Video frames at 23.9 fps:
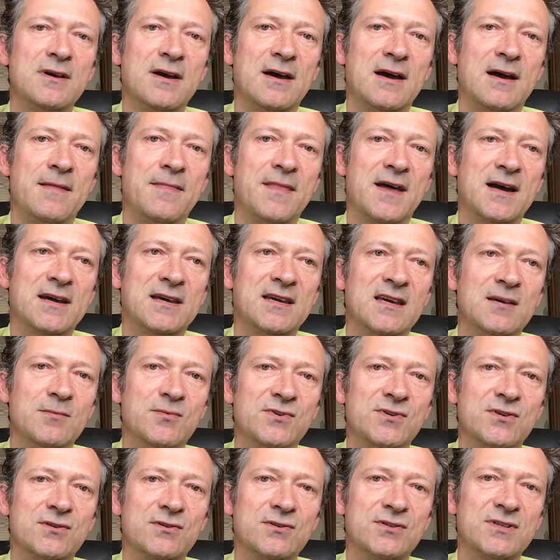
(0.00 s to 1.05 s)
and that
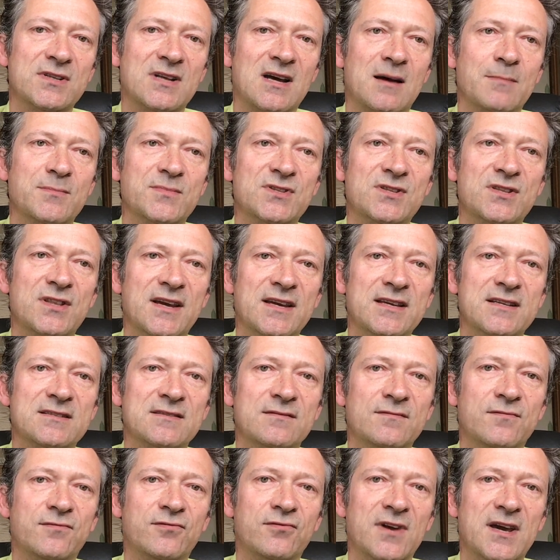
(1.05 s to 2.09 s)
keeps your stamps nice
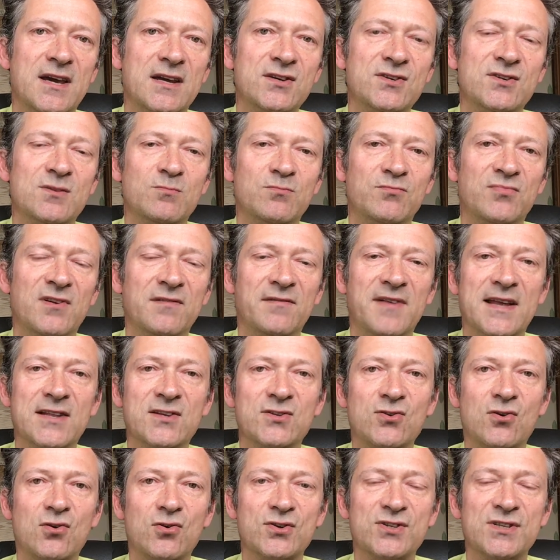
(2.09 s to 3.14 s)
and fresh and prevents
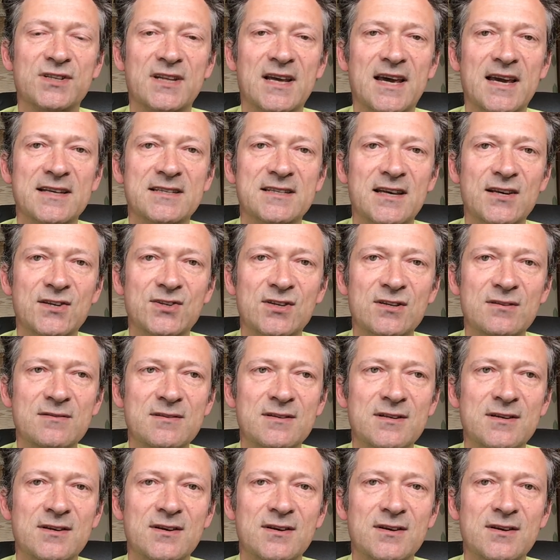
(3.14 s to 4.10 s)
oxidization.